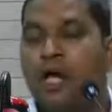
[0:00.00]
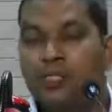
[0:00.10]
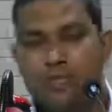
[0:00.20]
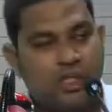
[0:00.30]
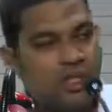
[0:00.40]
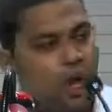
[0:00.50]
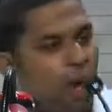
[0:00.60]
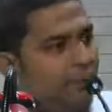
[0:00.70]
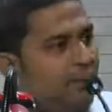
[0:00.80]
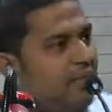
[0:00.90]
So the
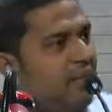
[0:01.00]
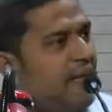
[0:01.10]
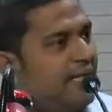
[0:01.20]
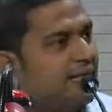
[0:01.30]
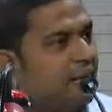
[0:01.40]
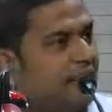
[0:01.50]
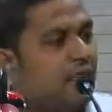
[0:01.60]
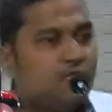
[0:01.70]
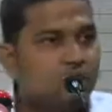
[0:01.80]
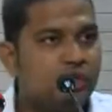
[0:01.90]
top level
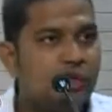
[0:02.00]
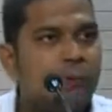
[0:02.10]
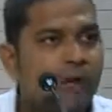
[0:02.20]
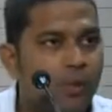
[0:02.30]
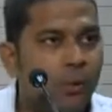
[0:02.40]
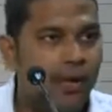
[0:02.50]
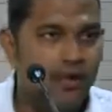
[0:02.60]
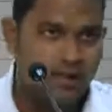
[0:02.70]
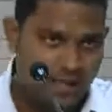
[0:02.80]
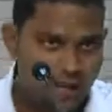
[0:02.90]
management should be
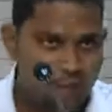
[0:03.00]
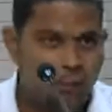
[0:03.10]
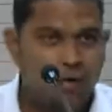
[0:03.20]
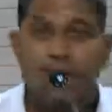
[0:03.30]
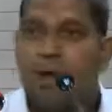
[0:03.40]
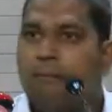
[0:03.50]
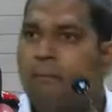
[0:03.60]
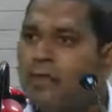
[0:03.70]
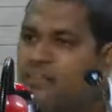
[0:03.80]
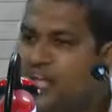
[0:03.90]
doing, number one,
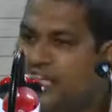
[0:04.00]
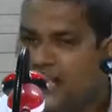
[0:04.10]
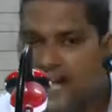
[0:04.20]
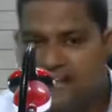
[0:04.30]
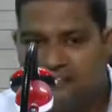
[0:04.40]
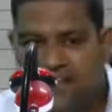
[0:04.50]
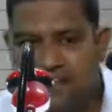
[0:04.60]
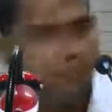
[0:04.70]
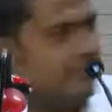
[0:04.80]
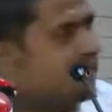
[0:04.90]
measuring the
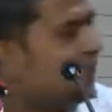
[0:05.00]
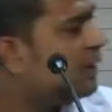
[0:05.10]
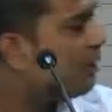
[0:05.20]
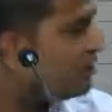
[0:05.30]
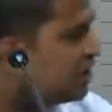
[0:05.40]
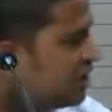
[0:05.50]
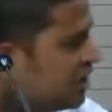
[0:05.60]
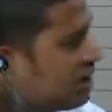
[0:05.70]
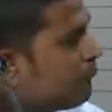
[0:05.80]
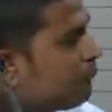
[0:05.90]
activities, measuring the
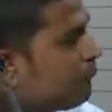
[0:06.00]
processes,